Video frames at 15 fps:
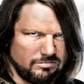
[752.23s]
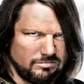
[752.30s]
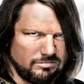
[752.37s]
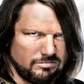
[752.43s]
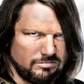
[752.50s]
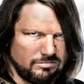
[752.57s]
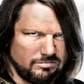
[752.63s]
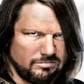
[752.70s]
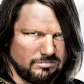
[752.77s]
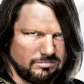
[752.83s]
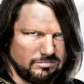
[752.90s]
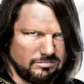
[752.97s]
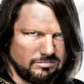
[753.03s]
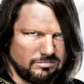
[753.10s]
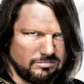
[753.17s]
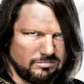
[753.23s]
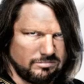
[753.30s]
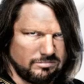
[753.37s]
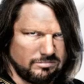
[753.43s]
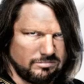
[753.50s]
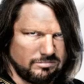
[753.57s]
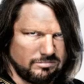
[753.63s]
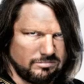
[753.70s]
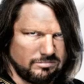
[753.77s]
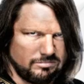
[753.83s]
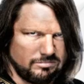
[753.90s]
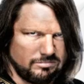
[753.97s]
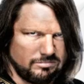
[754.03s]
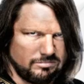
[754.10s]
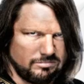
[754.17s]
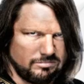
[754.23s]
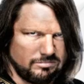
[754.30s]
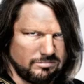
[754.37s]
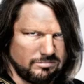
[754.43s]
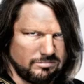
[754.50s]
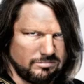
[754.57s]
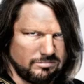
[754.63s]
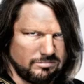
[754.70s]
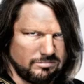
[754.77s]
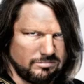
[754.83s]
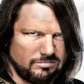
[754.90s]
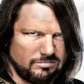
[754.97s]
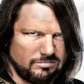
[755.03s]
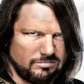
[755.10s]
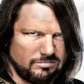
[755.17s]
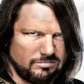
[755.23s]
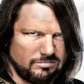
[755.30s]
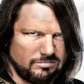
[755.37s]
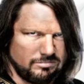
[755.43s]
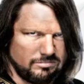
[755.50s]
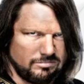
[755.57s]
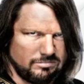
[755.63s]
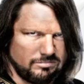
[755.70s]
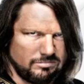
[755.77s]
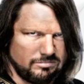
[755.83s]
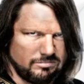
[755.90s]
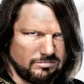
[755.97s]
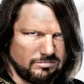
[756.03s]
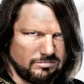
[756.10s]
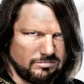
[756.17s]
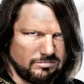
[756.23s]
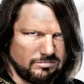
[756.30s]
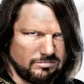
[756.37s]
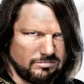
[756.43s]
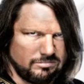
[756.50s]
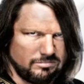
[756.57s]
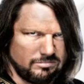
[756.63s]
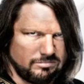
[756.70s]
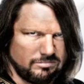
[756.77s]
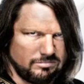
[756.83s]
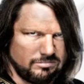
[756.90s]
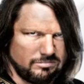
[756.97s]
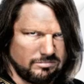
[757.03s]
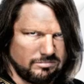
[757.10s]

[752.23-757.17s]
The person shown says nothing.